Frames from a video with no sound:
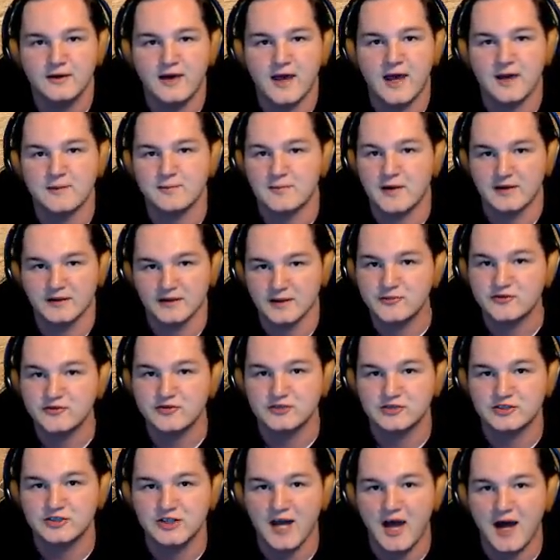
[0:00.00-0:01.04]
and my lips are
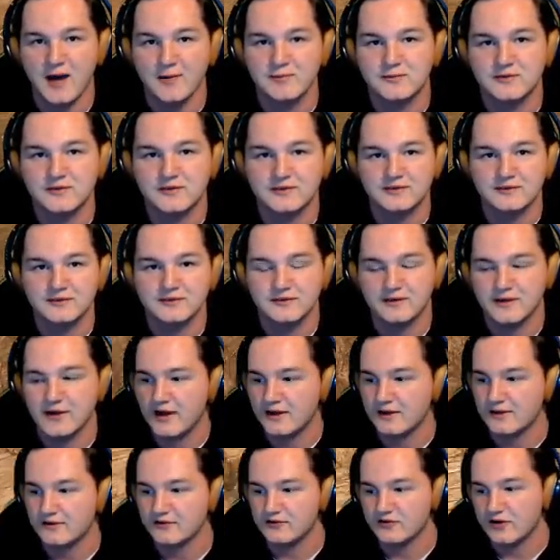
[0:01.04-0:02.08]
chapped,
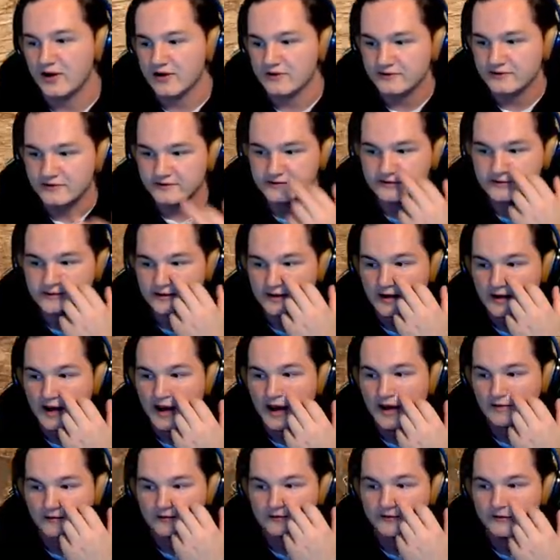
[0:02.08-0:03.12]
and as you guys can see, I
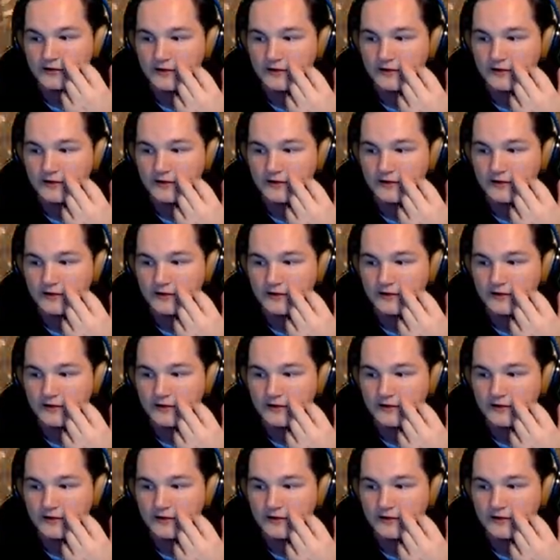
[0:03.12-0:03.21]
have